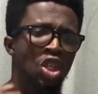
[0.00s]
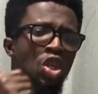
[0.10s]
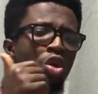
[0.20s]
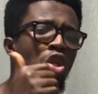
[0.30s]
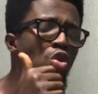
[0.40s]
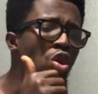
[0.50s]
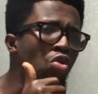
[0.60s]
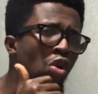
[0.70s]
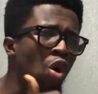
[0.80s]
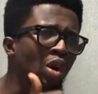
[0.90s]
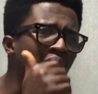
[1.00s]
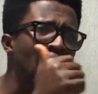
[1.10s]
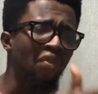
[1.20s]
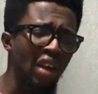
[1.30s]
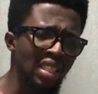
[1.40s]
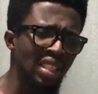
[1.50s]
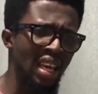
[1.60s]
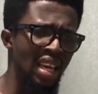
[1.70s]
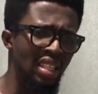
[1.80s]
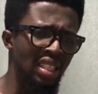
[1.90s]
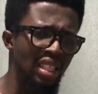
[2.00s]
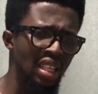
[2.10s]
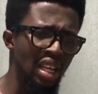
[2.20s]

You recorded the first case,